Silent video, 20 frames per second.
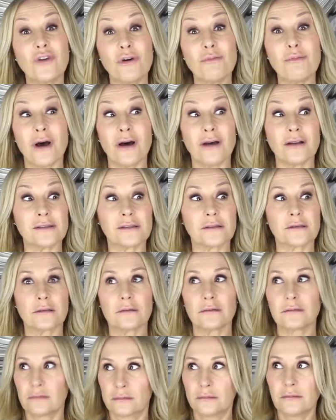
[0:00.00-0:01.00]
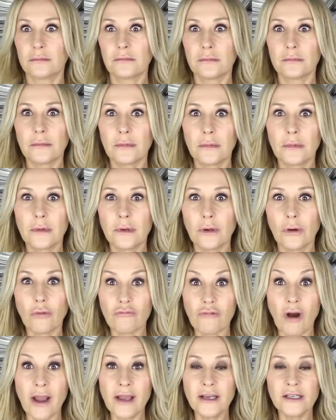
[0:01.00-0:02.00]
foot mask,
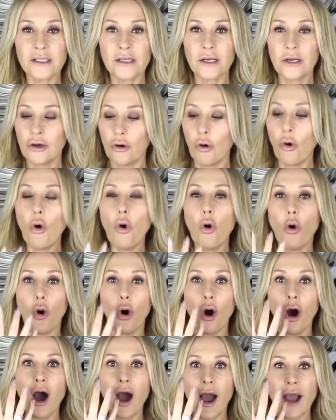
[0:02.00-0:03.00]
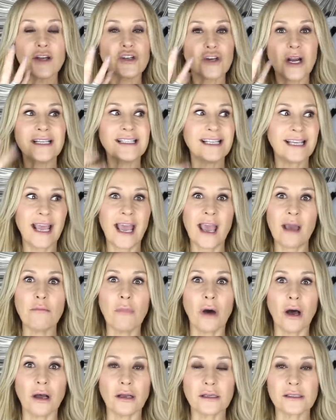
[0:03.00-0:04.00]
right? Or a hydrating
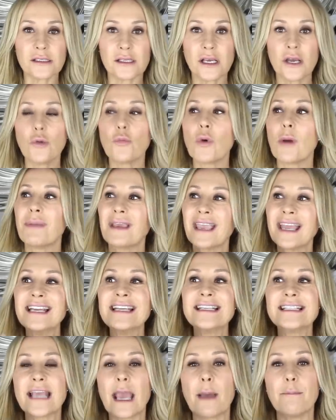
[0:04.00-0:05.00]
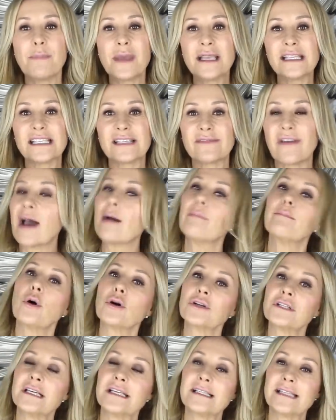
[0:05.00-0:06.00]
hand mask. We're beginning to get bits of our
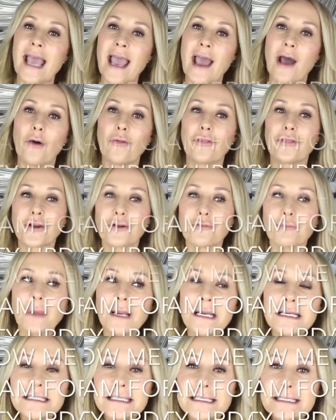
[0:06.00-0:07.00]
bodies out that have been